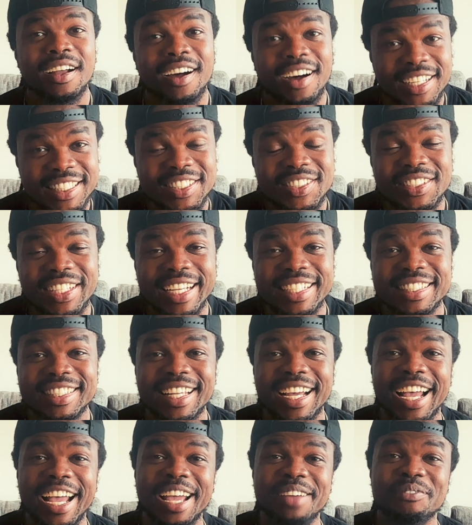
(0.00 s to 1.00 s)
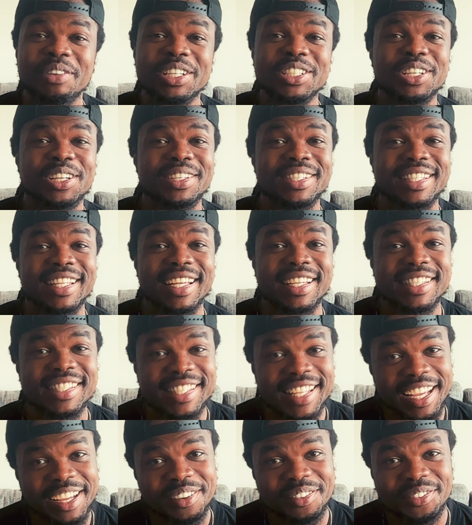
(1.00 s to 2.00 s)
Until next time, make sure you stay
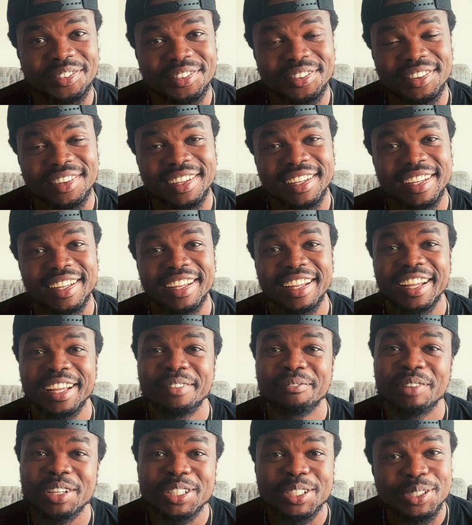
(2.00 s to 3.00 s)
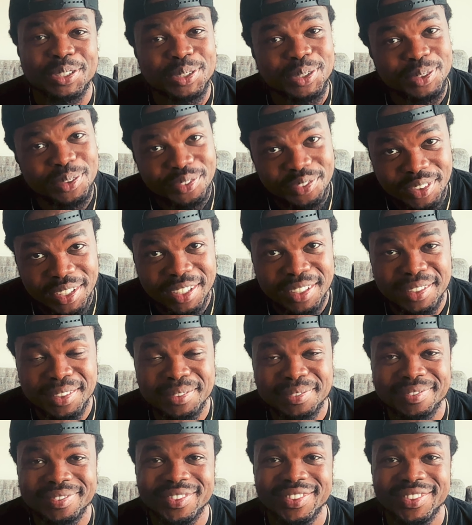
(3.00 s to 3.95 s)
safe, make sure you shoot film,